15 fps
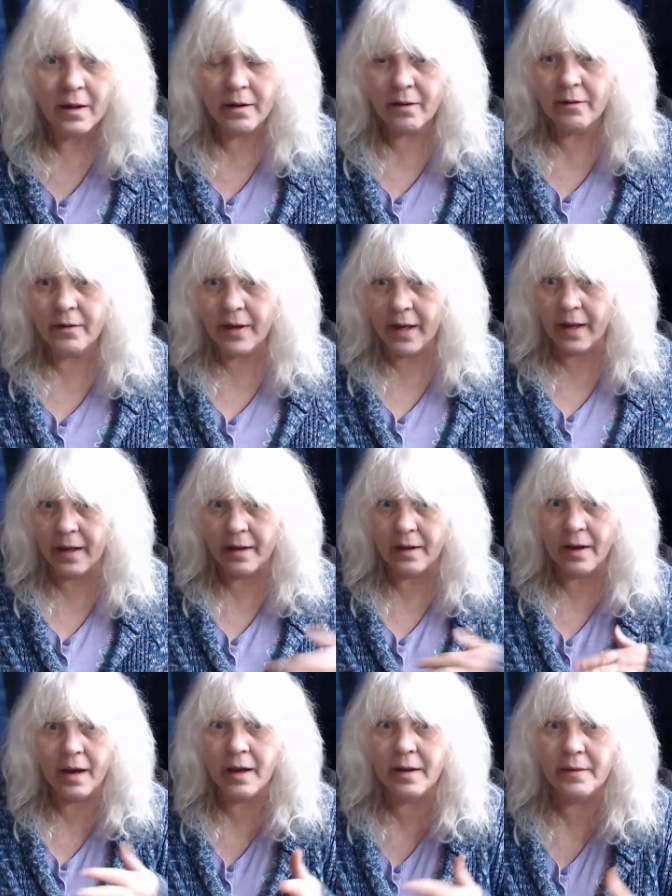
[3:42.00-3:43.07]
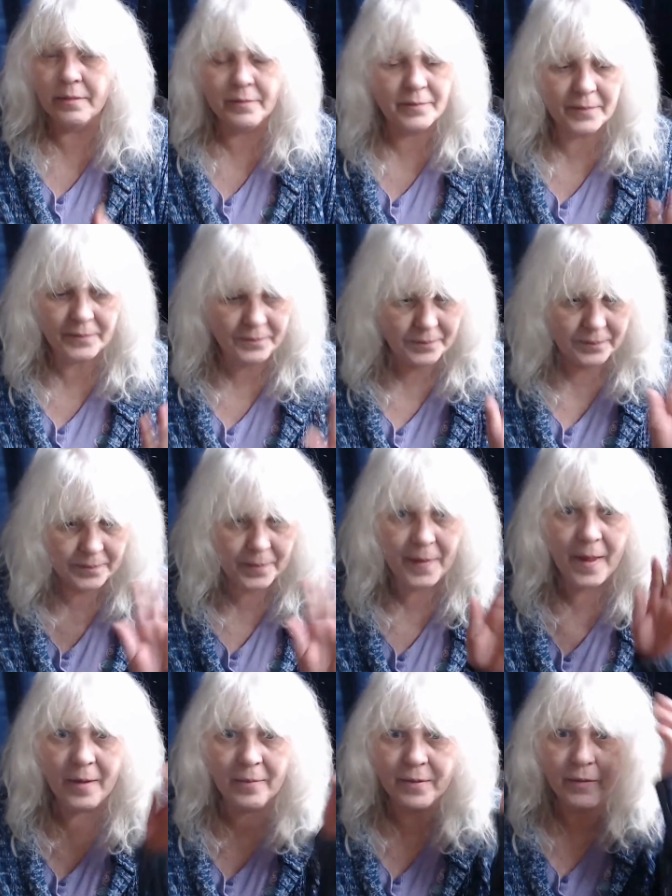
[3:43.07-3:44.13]
okay, I'm
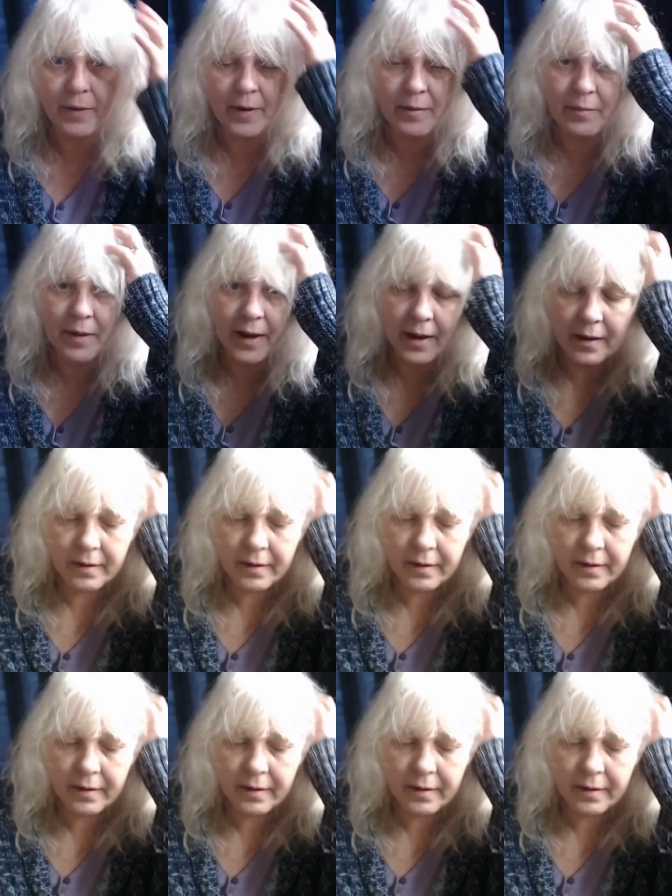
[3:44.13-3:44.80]
I'll be right back.